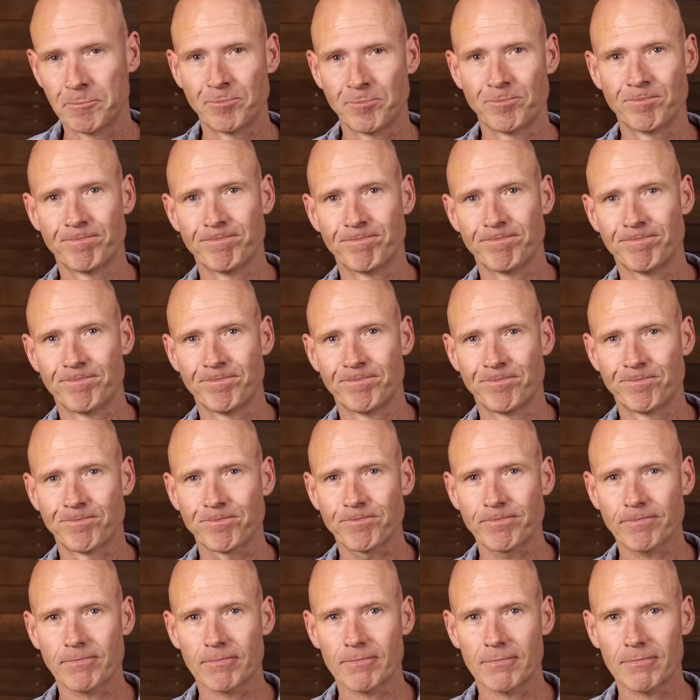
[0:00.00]

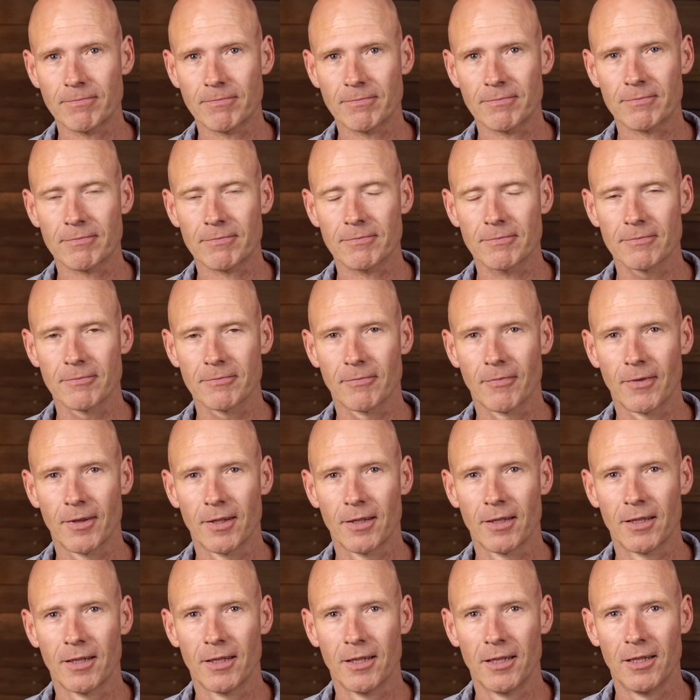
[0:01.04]

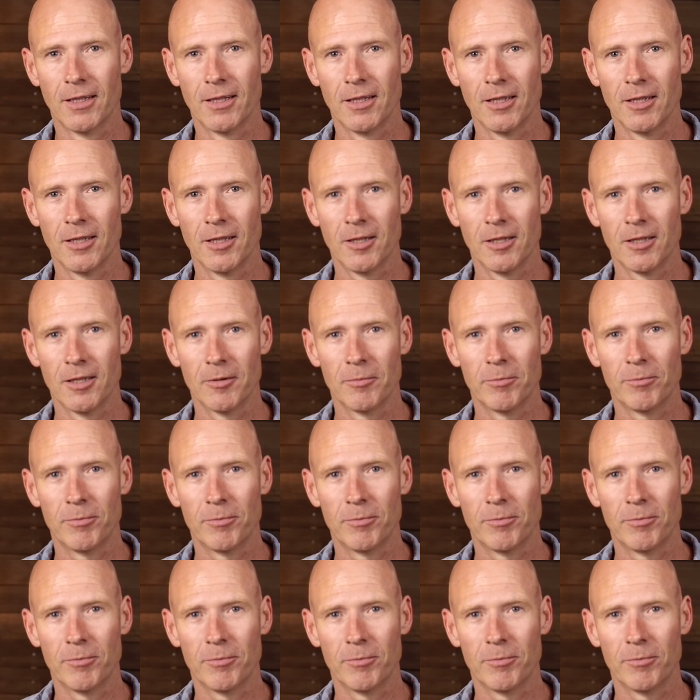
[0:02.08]
No one is speaking in this clip.